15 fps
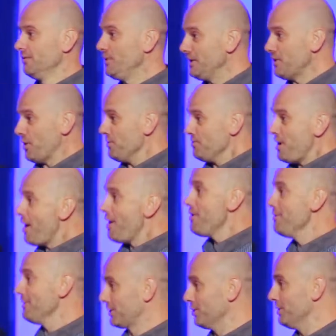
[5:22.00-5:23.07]
We don't
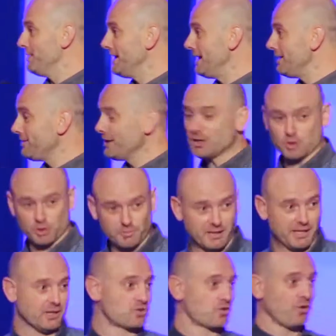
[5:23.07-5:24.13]
know. That could have been anything. Could have
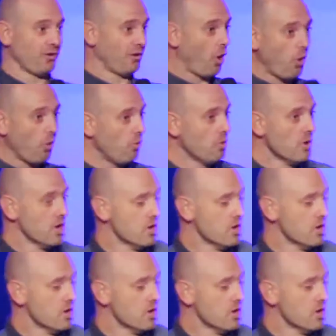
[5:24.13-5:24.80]
been a, a whole